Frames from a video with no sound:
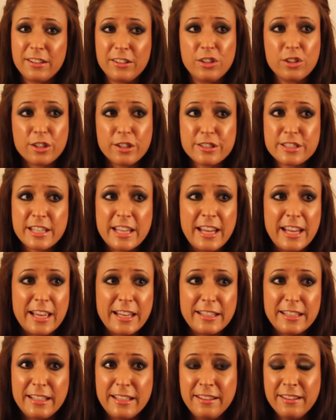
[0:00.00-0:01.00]
Nerds
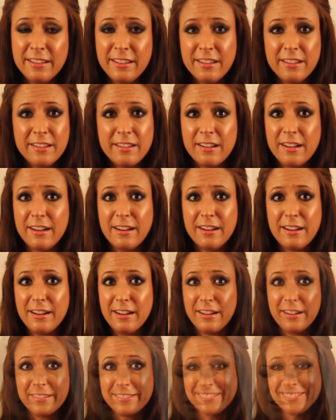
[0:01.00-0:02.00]
Candy.
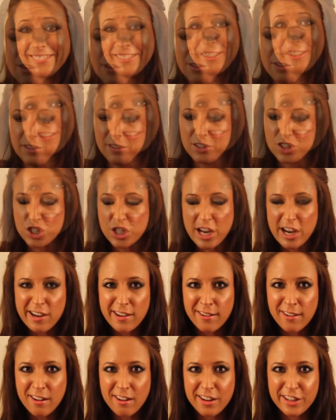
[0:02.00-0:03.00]
You know,
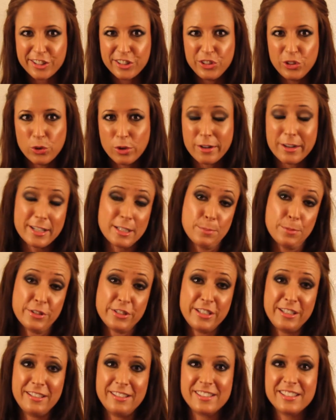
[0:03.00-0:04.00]
share on your
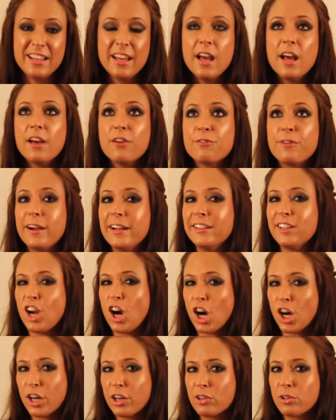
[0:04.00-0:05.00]
expertise. Find
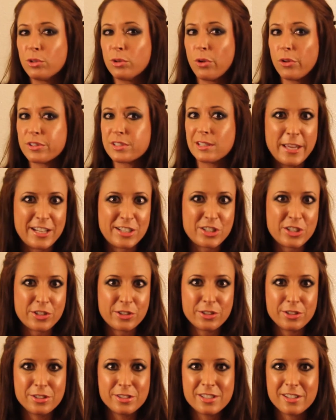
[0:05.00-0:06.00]
articles.
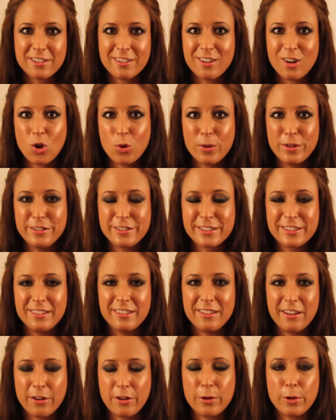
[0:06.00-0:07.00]
Pictures are always
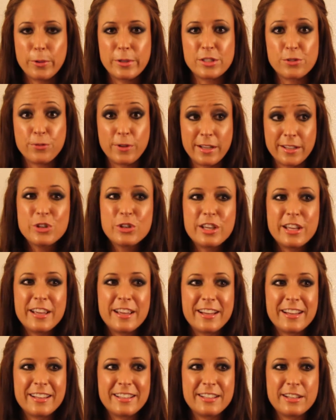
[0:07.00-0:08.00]
fun. You
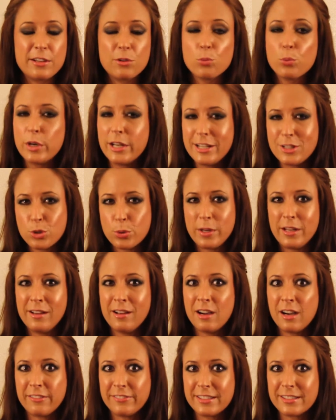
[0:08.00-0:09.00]
can
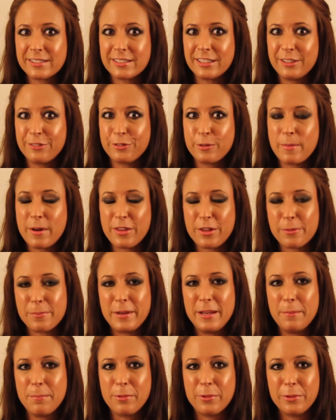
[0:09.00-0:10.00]
retweet, obviously, from other
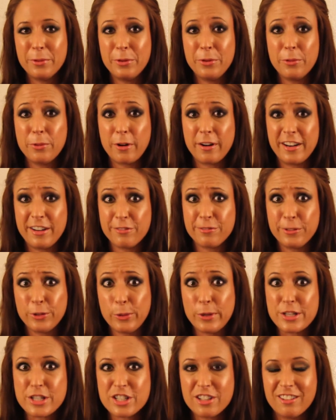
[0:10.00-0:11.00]
people who are
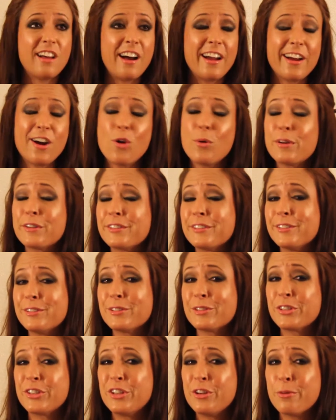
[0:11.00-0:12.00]
influential. I always
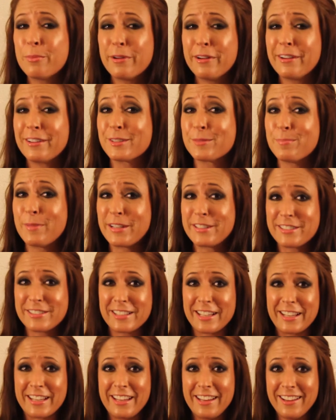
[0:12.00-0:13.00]
use humor as much as
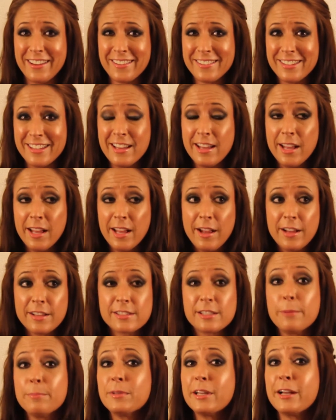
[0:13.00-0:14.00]
I can.
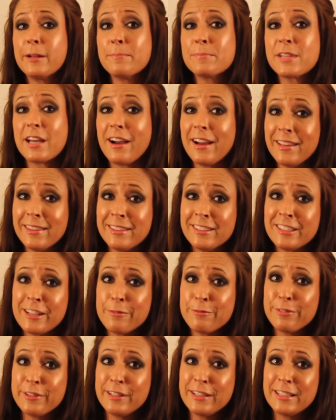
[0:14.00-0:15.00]
Sometimes I think
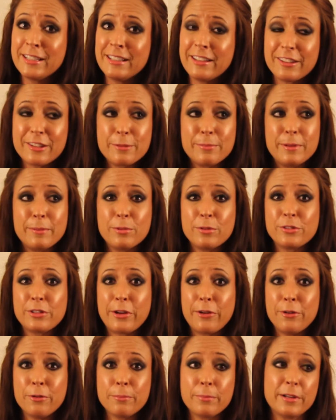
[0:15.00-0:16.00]
I'm funny, other people
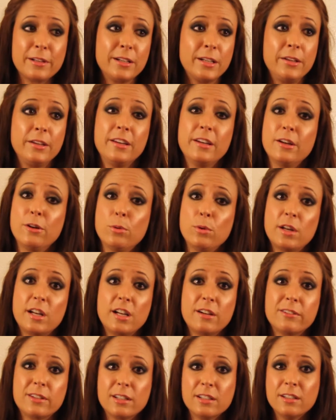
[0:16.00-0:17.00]
don't, but you know,
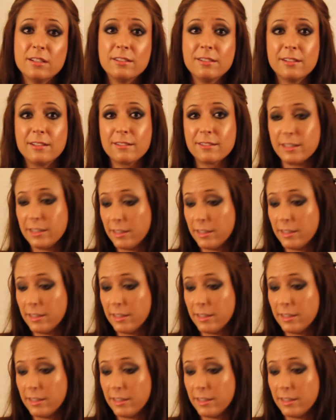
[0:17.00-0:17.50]
whatever, I don't